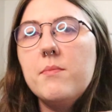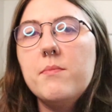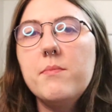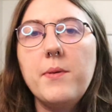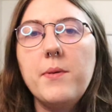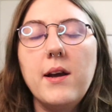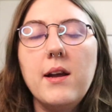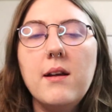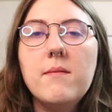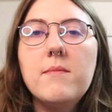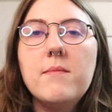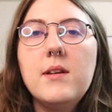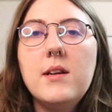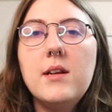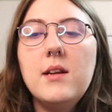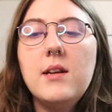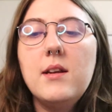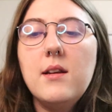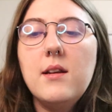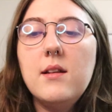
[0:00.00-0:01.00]
But
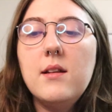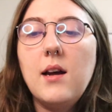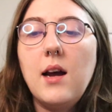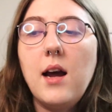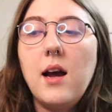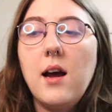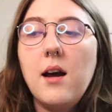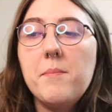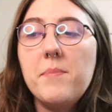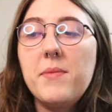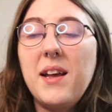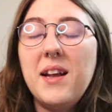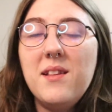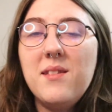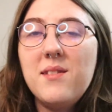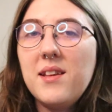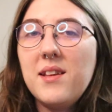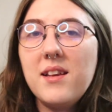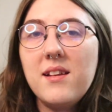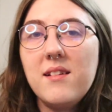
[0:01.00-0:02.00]

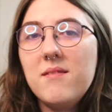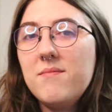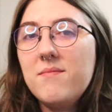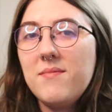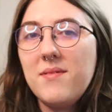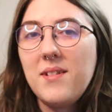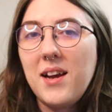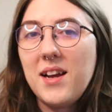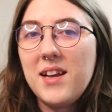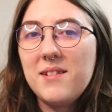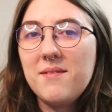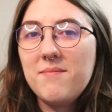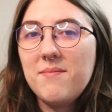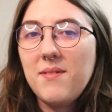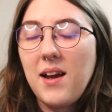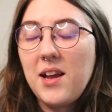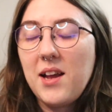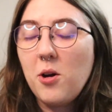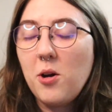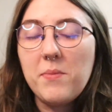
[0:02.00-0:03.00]
that's it. I
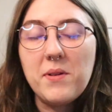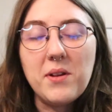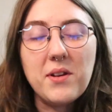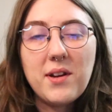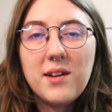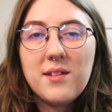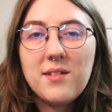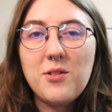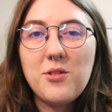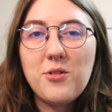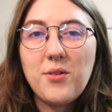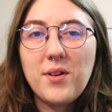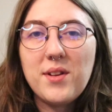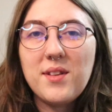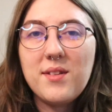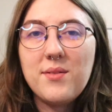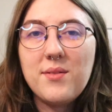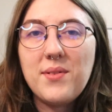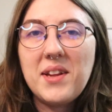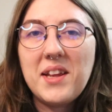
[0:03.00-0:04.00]
hope that you guys enjoyed
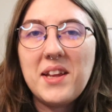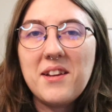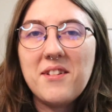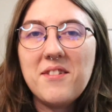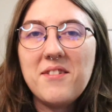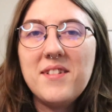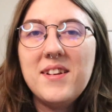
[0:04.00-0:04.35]
this video.